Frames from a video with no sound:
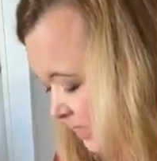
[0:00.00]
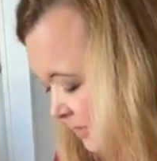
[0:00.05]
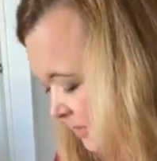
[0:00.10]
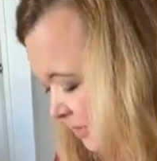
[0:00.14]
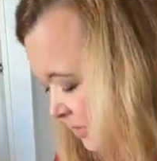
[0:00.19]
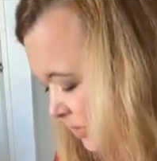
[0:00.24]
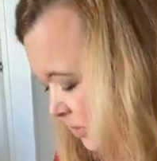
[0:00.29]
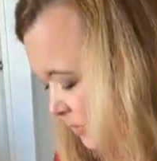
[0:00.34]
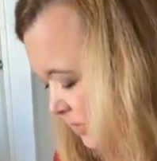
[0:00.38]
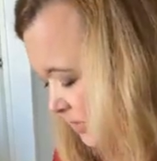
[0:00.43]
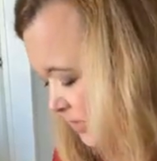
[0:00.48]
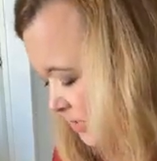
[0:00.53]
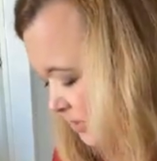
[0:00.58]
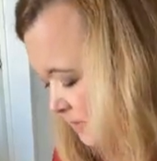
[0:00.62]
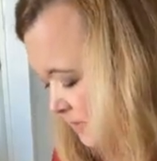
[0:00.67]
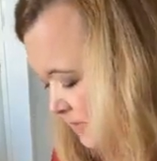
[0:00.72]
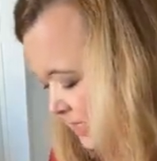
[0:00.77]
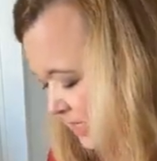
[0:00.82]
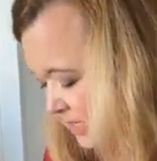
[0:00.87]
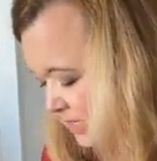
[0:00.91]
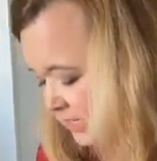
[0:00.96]
And we're going
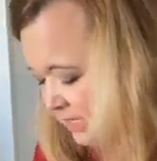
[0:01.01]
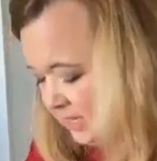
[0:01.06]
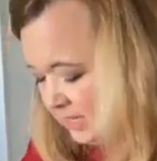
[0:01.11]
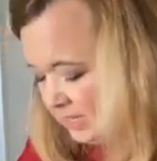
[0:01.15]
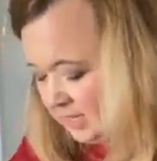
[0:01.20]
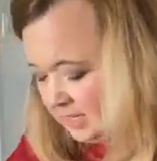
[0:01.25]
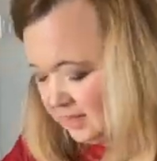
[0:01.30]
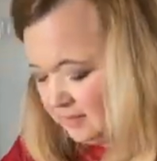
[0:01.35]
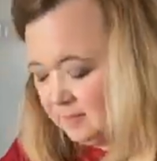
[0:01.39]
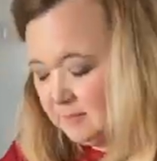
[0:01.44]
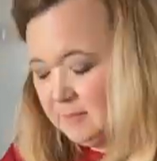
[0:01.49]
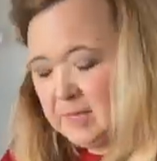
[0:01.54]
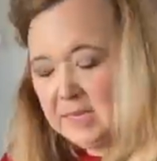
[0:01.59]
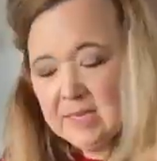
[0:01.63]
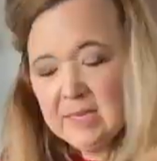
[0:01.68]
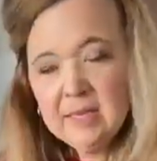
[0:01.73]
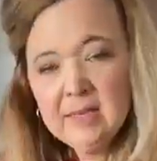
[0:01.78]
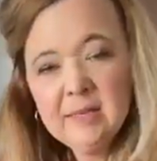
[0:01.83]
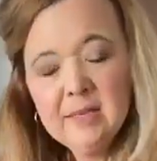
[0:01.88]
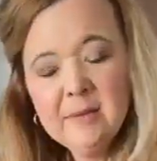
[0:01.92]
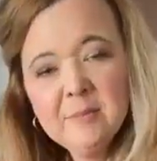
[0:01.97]
to be
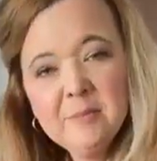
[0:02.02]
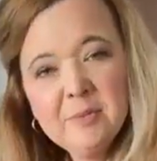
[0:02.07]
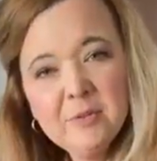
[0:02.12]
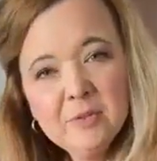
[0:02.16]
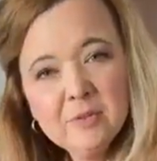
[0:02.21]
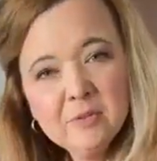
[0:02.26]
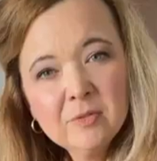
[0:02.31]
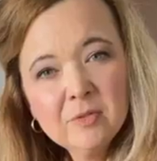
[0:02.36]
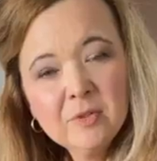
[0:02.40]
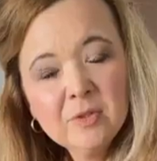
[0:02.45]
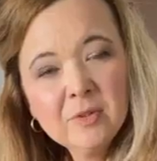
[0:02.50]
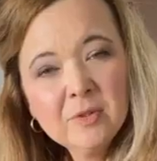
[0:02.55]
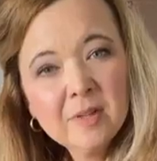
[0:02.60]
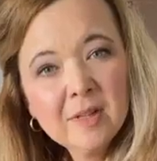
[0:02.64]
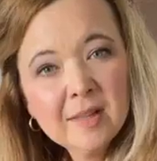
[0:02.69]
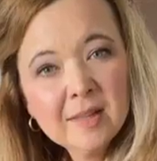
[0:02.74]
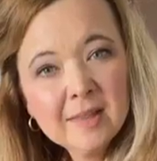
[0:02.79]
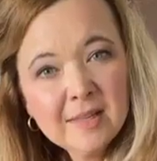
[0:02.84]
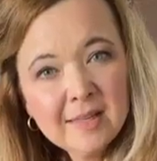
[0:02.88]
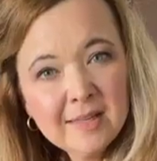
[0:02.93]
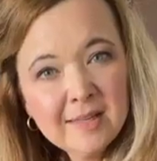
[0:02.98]
making
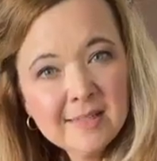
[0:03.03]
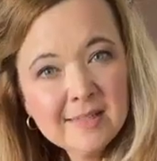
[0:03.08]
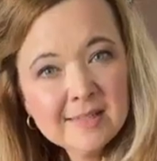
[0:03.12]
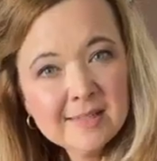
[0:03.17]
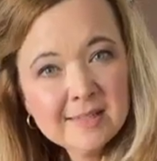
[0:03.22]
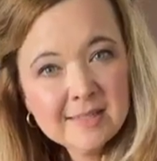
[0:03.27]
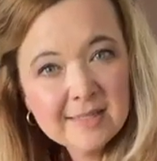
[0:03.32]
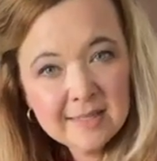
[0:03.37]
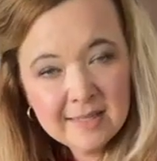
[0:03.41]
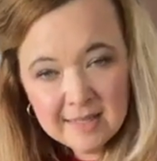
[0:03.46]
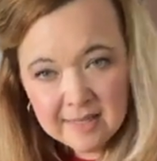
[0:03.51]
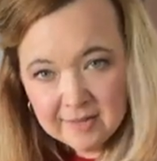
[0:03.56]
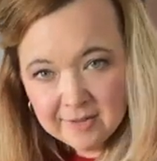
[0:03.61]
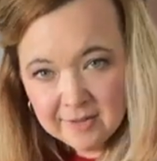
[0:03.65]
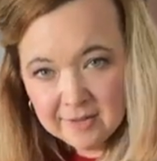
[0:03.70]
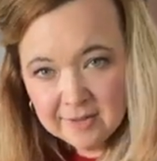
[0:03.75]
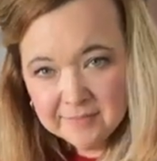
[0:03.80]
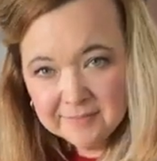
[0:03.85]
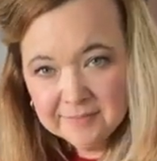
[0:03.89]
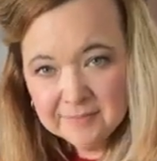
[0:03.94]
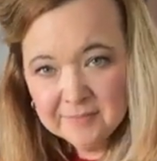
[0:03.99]
beautiful things
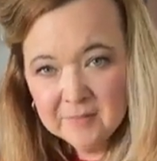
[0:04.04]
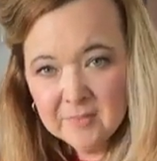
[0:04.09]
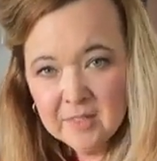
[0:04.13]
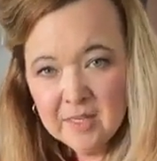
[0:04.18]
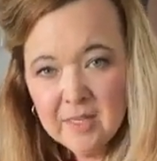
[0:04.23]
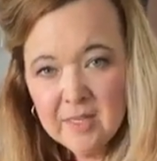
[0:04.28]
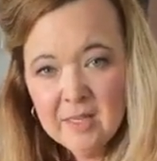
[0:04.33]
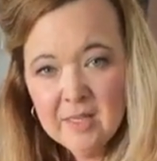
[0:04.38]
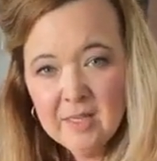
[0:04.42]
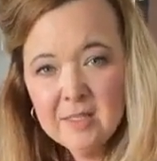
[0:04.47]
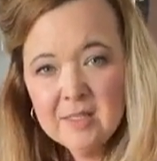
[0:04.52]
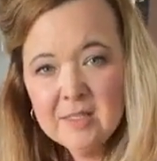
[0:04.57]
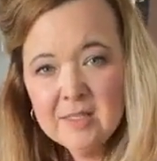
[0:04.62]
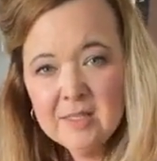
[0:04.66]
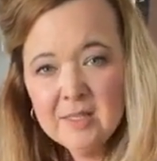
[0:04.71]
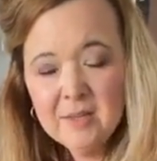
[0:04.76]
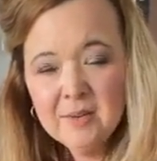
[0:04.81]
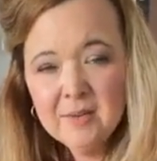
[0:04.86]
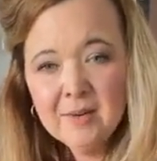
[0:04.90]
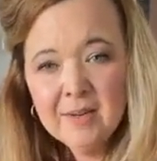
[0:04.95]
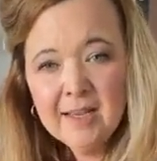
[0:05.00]
together.
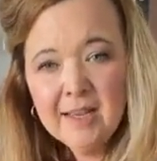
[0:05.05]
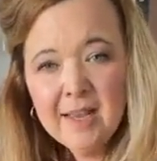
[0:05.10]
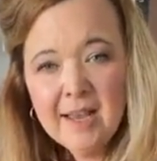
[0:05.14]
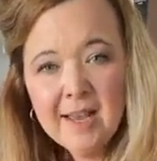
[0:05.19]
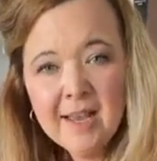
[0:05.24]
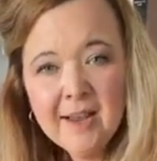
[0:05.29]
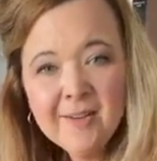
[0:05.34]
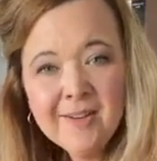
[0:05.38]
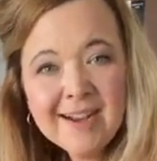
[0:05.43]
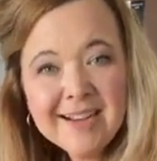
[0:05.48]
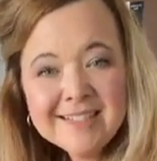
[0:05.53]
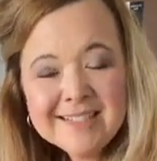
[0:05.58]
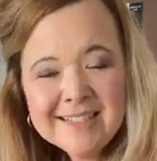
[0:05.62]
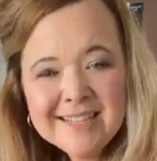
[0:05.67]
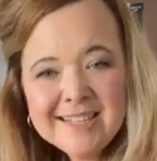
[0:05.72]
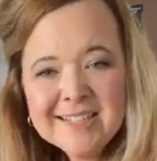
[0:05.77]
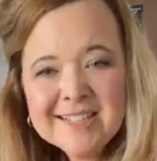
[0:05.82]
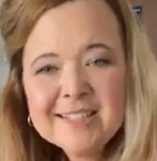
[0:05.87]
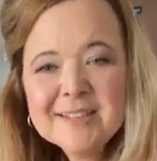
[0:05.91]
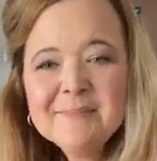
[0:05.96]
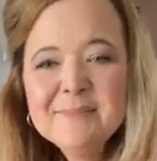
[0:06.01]
So how I
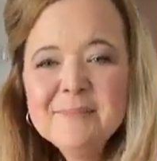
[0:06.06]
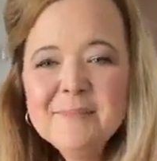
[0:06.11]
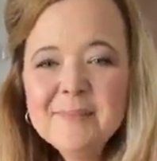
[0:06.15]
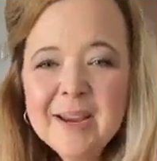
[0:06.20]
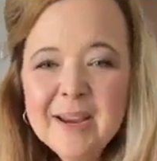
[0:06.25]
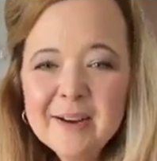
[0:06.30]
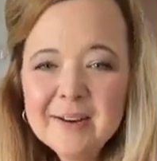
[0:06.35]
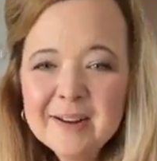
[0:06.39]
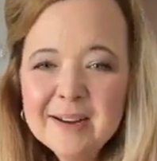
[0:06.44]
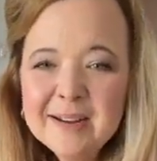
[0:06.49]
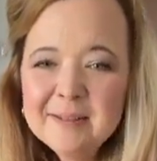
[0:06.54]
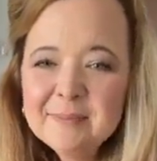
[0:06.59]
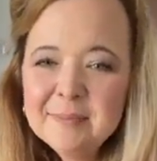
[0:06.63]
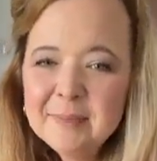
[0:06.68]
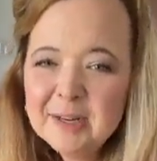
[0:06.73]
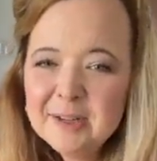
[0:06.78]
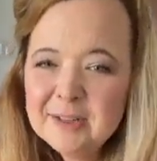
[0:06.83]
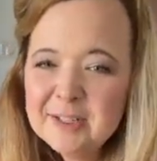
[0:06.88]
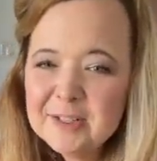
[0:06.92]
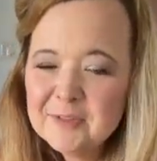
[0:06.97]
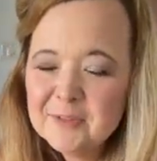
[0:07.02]
teach,
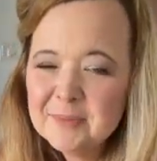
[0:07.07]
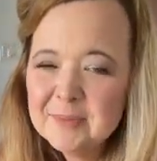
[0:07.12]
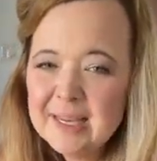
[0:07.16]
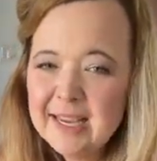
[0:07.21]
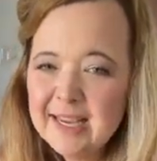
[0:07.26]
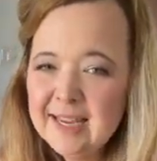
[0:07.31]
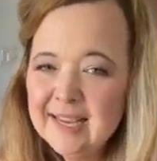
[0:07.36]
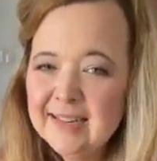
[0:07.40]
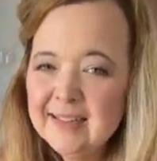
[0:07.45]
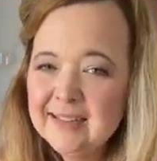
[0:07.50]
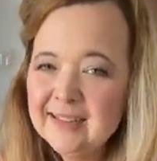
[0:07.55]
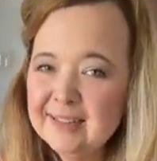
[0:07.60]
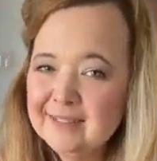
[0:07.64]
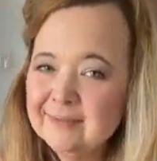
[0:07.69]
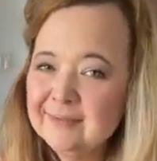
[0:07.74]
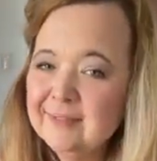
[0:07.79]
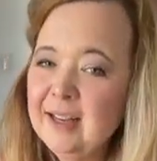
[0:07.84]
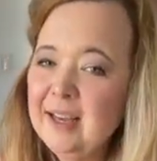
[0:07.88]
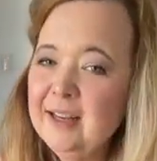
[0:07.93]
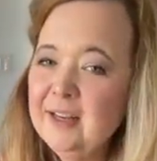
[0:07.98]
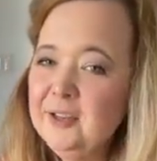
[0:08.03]
Mary's from
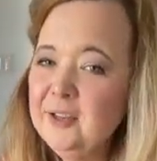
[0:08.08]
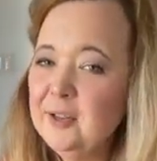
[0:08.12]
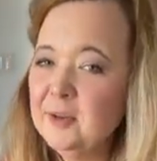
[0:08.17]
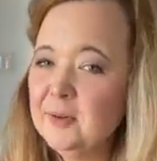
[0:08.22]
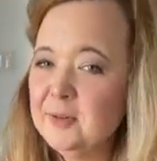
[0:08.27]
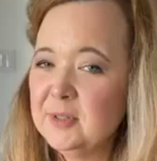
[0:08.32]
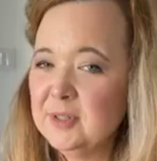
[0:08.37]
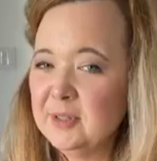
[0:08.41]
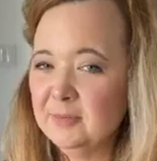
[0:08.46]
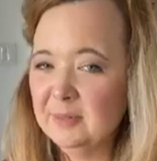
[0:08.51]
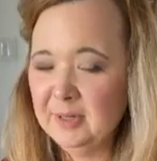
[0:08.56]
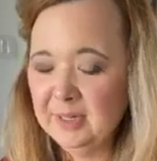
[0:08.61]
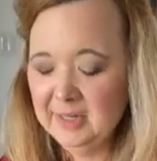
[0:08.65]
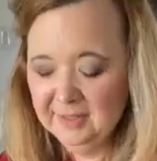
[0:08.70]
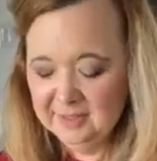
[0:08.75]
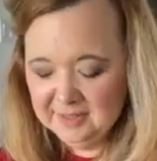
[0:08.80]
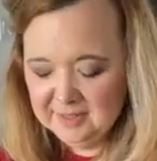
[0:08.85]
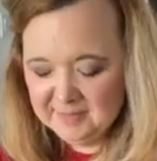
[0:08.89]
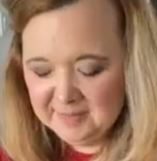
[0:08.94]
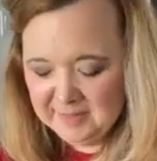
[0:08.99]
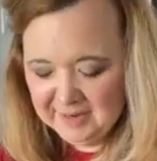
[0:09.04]
Canada. I knew there was
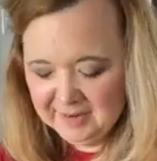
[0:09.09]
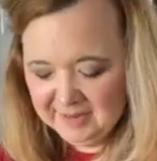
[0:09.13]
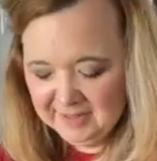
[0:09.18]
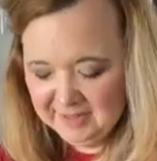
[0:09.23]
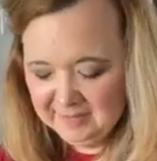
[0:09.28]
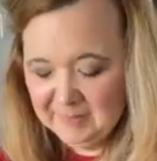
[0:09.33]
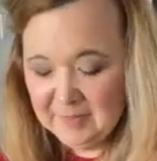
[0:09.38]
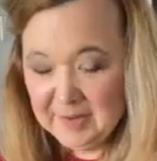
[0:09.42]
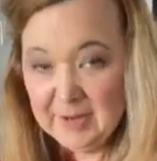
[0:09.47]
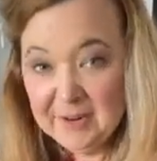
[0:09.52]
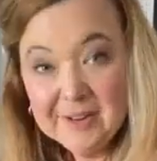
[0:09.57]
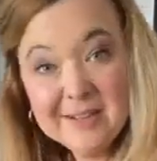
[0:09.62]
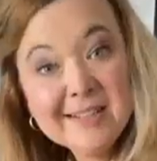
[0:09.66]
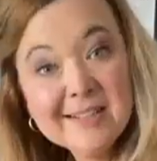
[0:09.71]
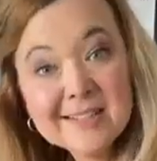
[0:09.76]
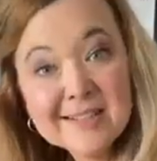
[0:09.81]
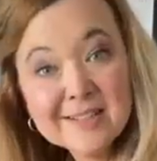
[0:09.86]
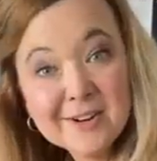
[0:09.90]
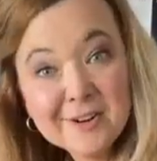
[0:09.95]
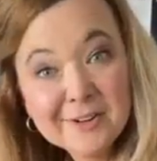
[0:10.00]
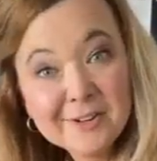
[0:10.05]
someone else,
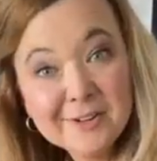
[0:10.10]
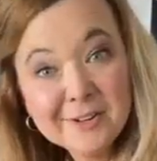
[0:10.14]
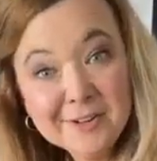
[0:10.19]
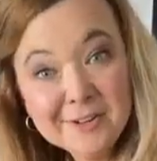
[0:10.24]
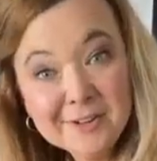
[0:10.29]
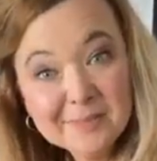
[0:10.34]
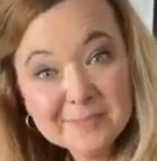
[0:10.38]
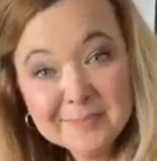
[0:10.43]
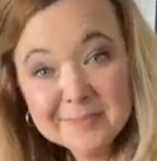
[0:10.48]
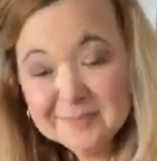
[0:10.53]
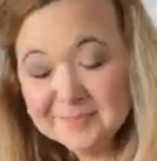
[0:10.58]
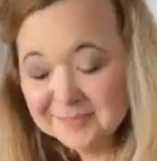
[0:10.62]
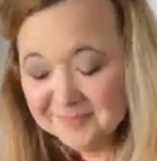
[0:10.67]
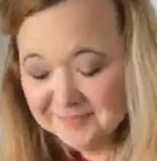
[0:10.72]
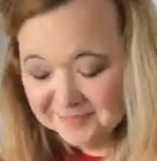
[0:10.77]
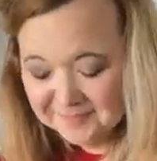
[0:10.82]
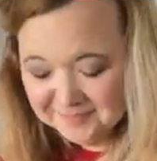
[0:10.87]
Mary is in our group.